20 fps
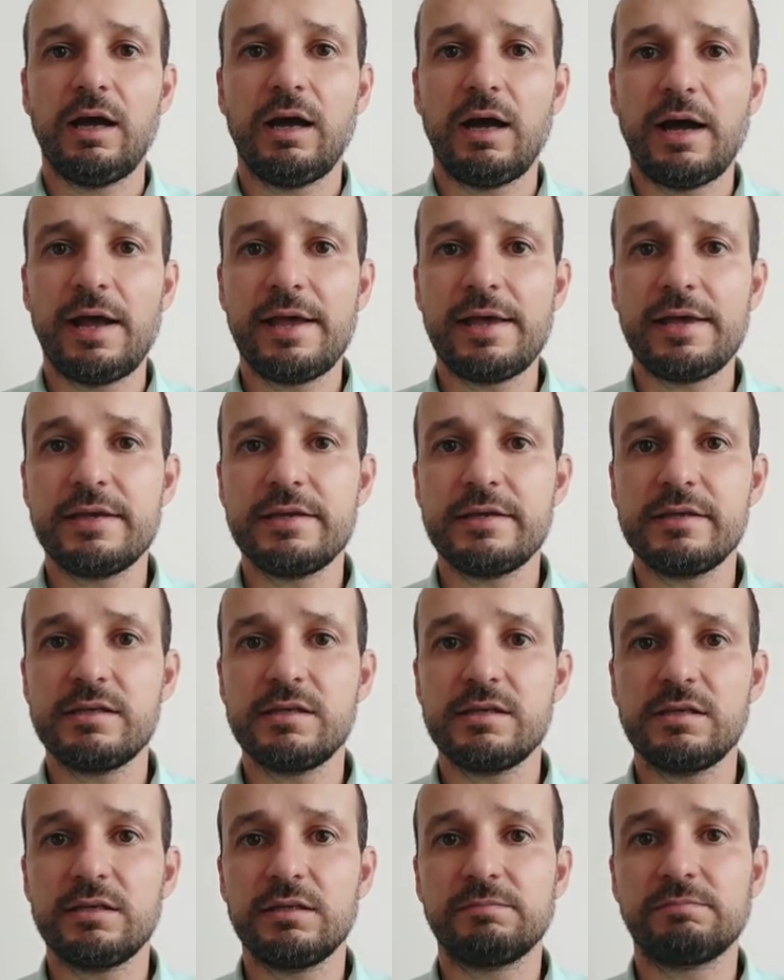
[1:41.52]

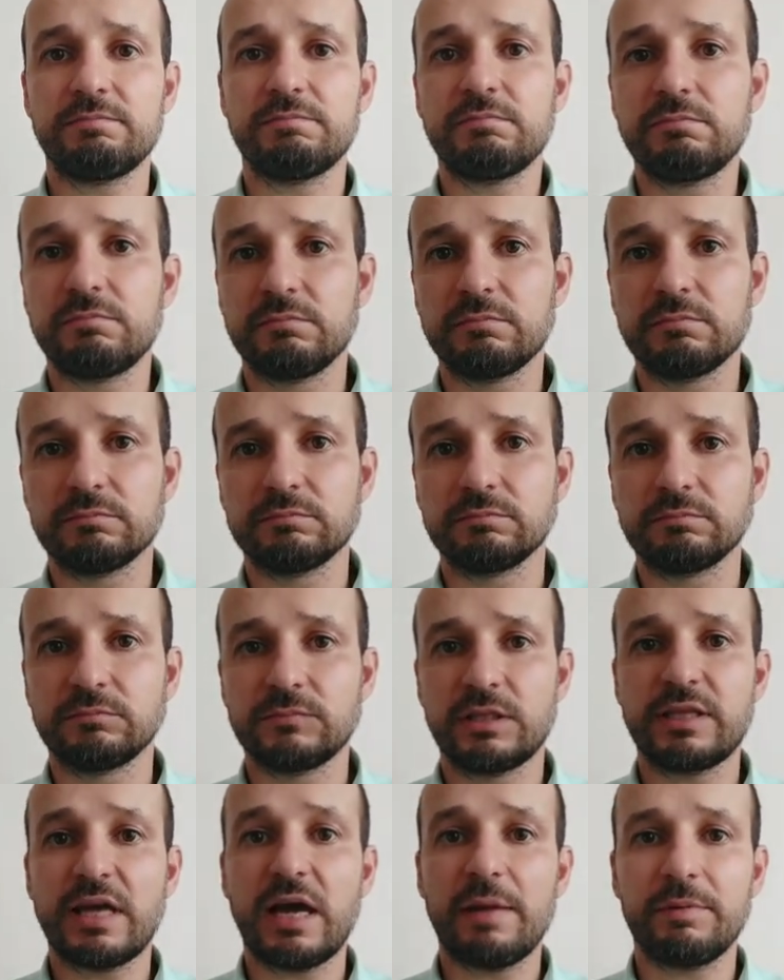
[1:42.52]
I
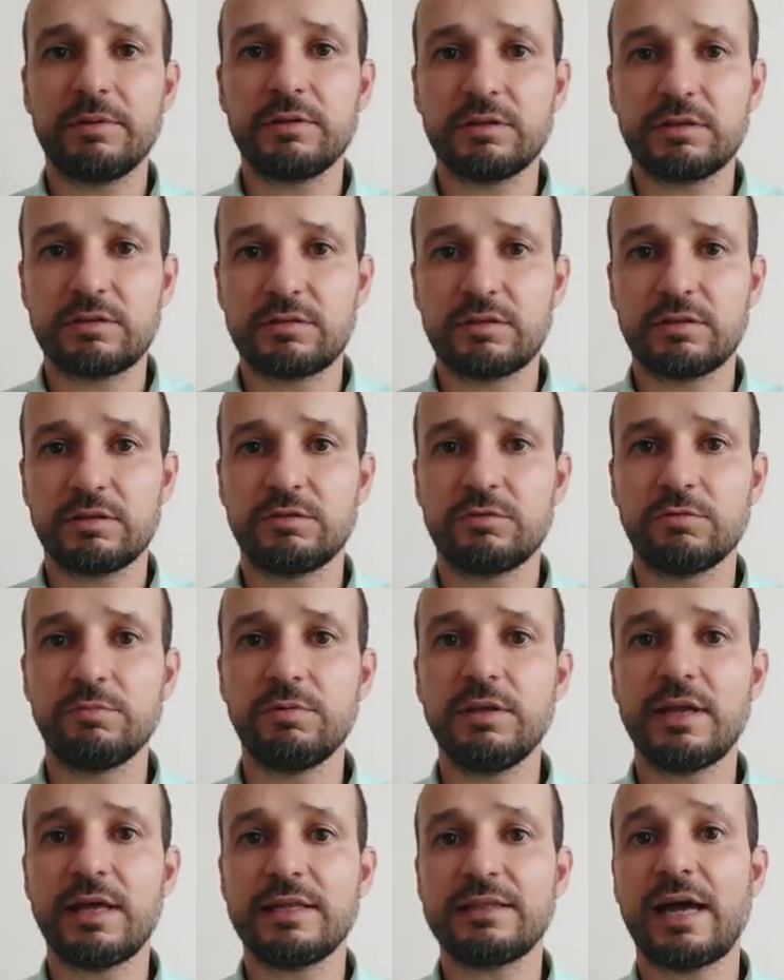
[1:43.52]
mm, it happened to,
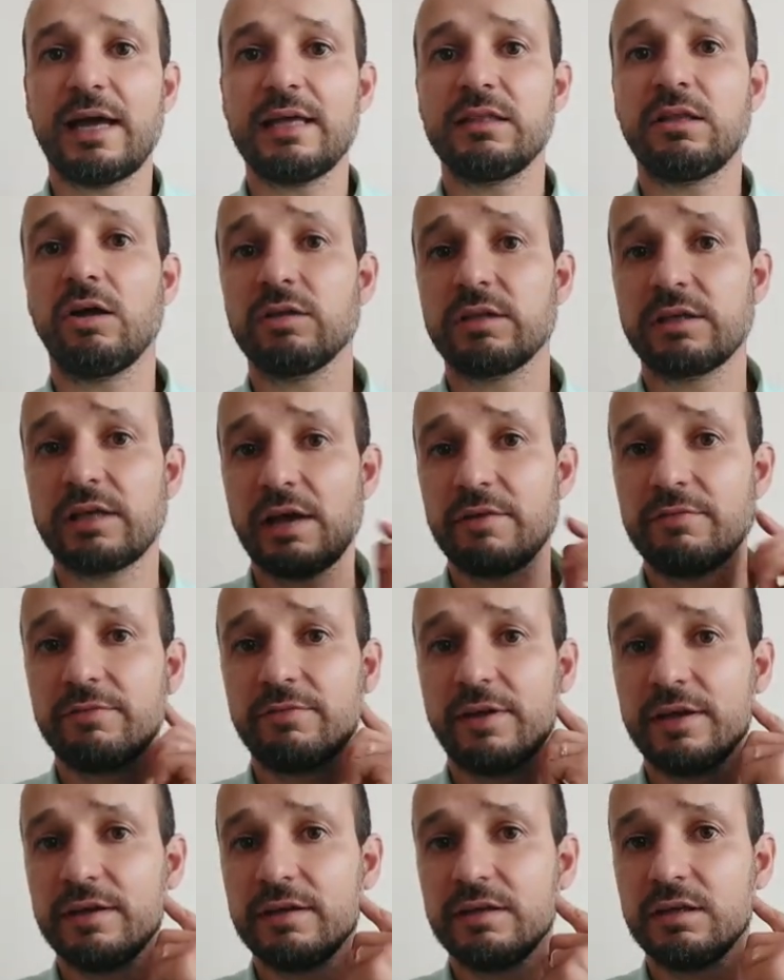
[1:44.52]
be that I don't have
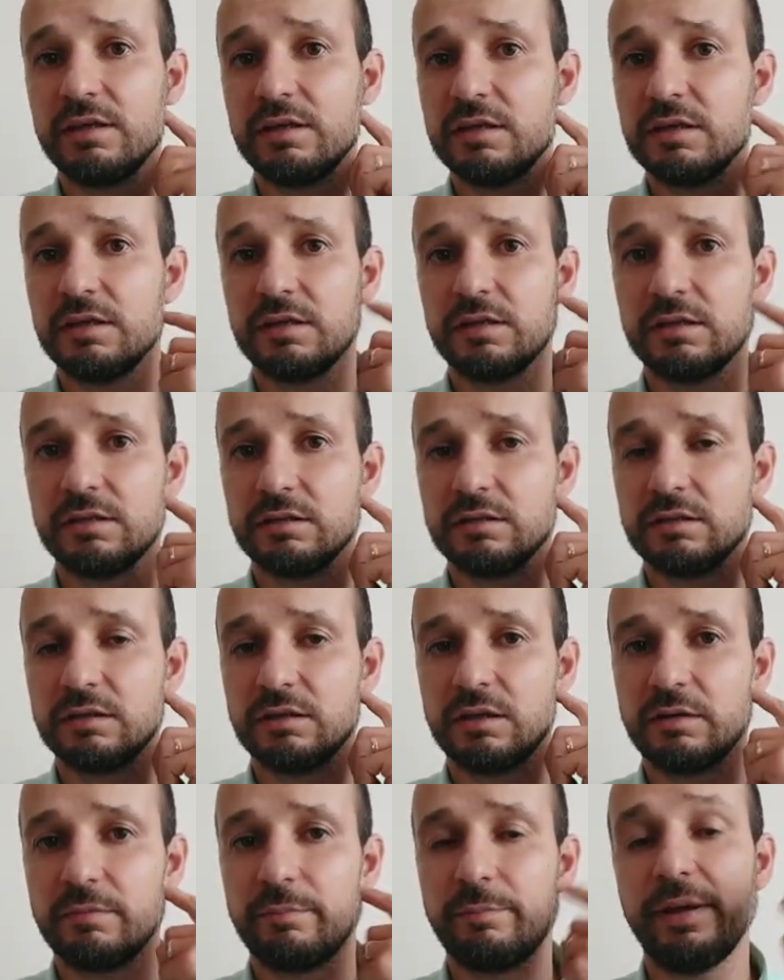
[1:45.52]
any
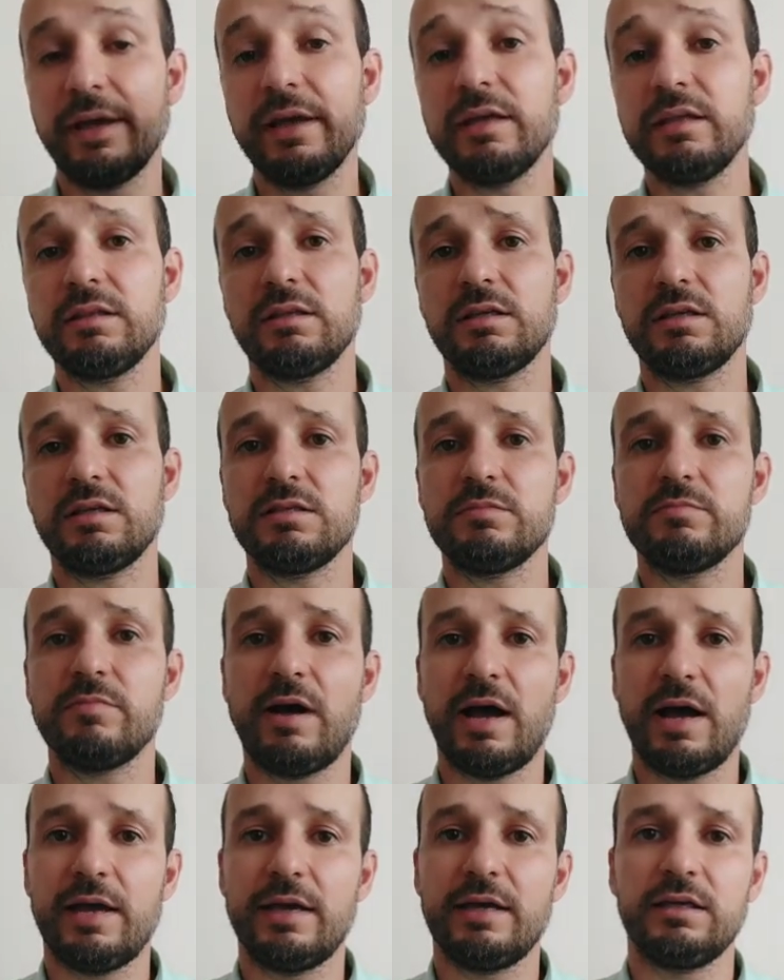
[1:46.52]
uh, pain in
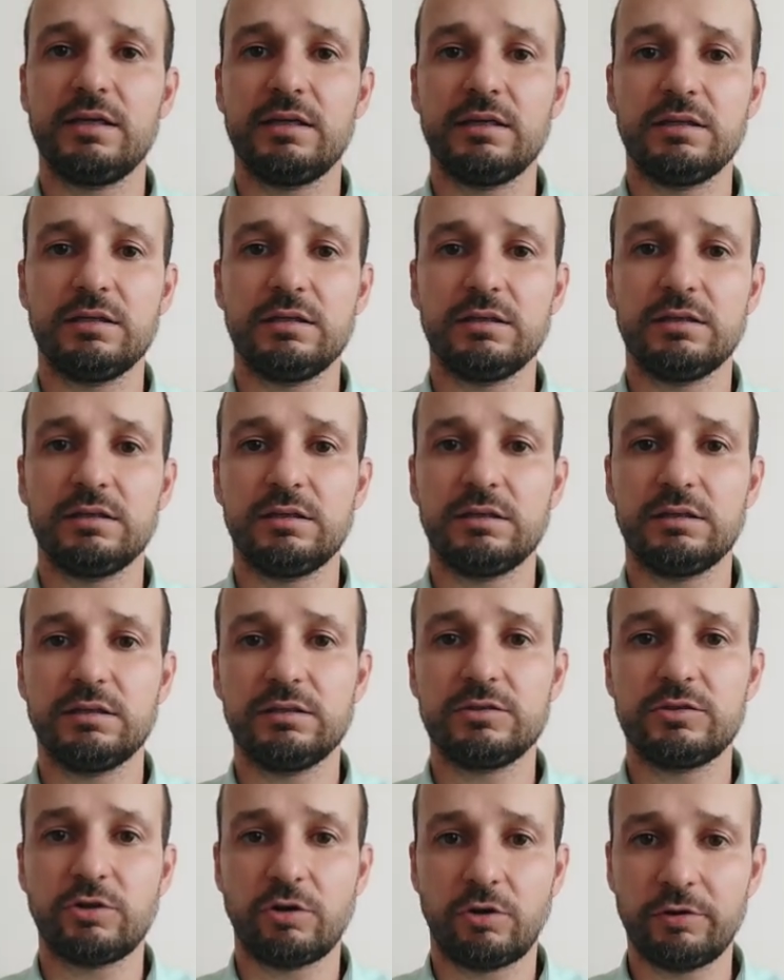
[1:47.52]
my
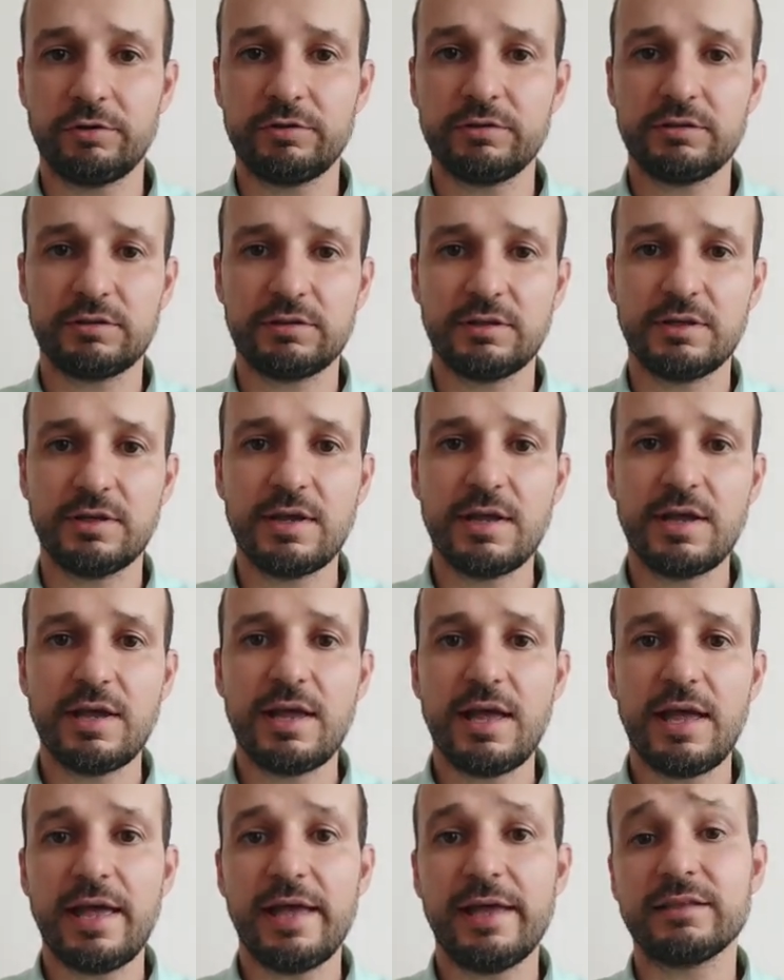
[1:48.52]
uh, joint,
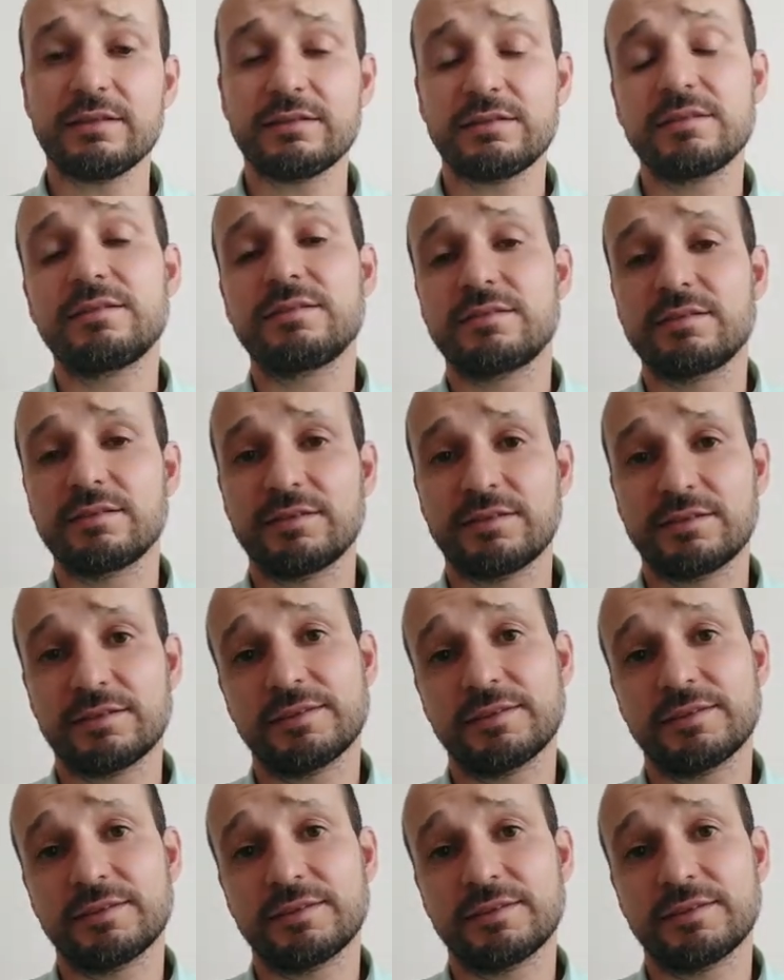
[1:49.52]
and uh,